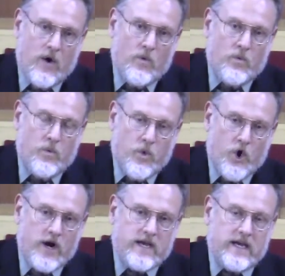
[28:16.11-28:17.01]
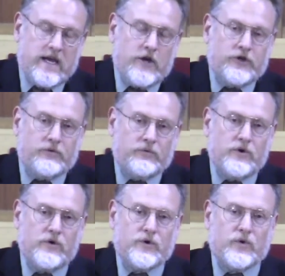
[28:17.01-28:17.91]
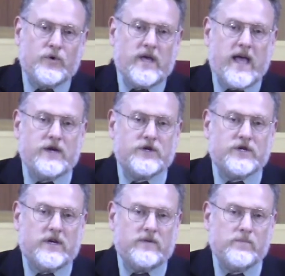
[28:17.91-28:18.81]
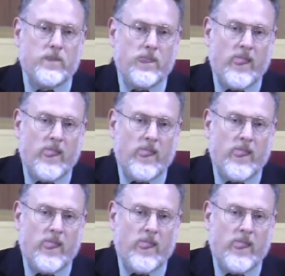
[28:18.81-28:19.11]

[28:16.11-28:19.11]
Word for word: working through creation,